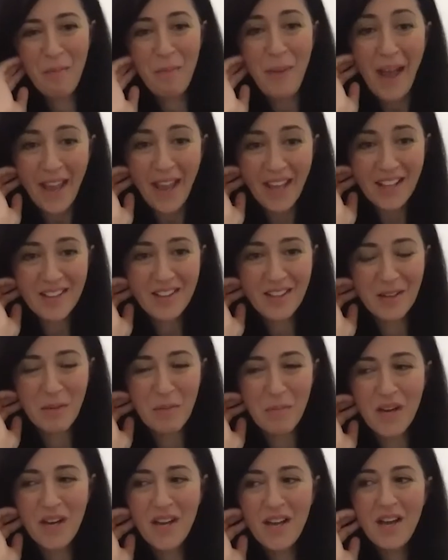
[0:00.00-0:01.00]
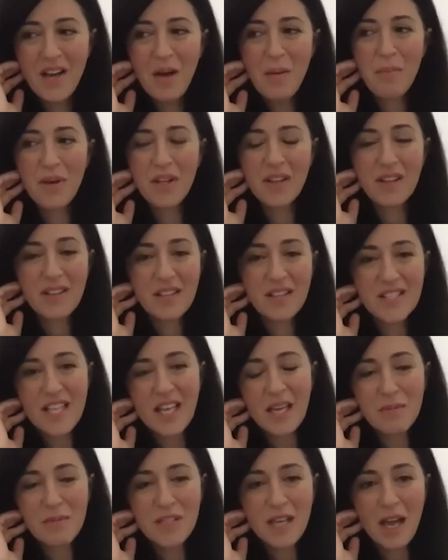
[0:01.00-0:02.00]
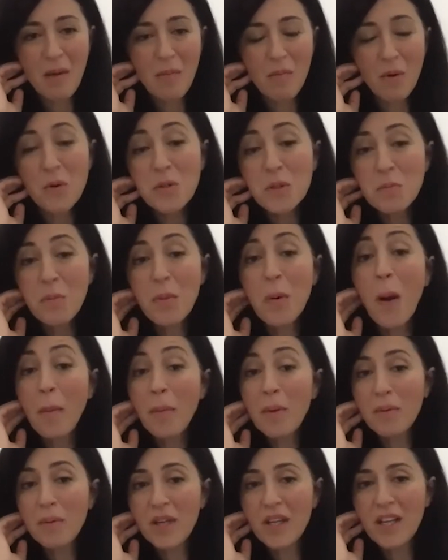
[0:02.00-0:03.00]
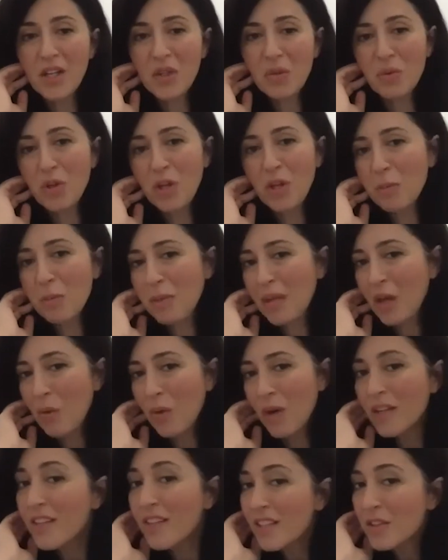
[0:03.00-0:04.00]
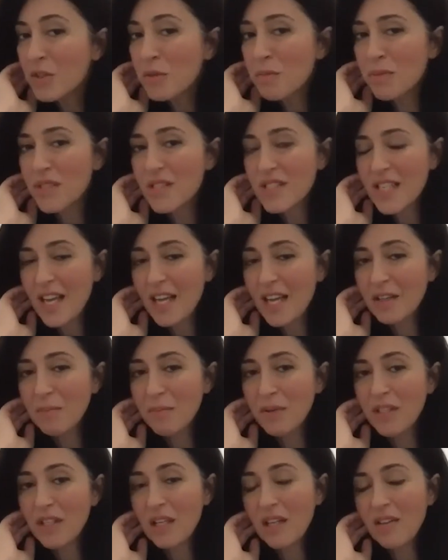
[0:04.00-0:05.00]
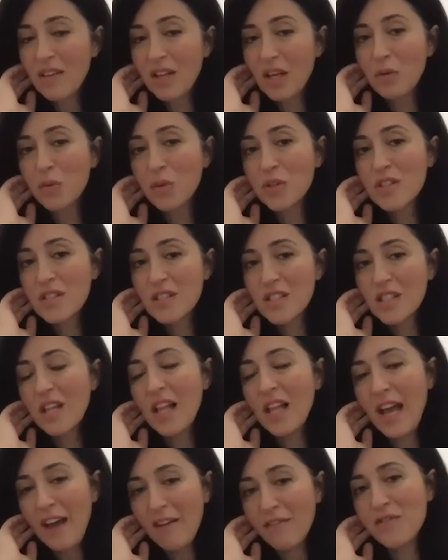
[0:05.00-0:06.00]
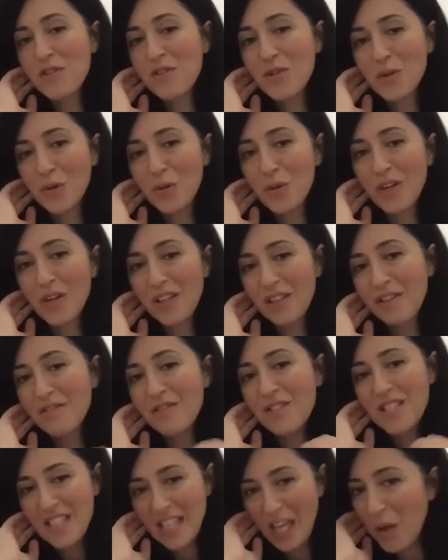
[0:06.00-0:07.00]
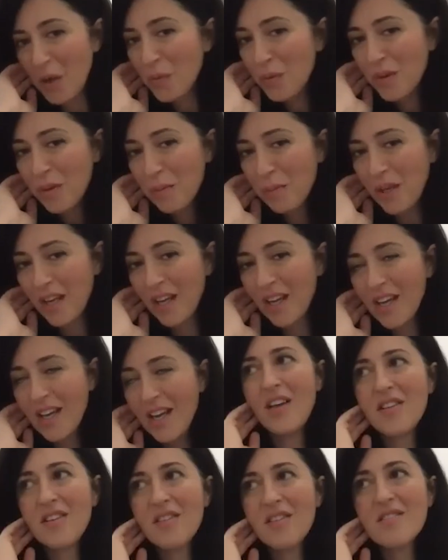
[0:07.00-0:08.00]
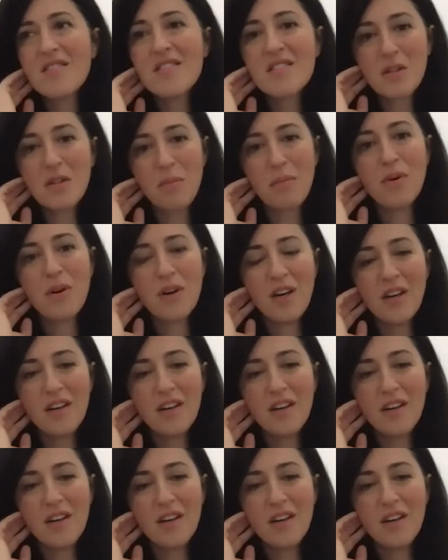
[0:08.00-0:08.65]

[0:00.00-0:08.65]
pay them, but at the same time, most probably it will not be 100%, but they would still have to kind of stay with me. I think this is the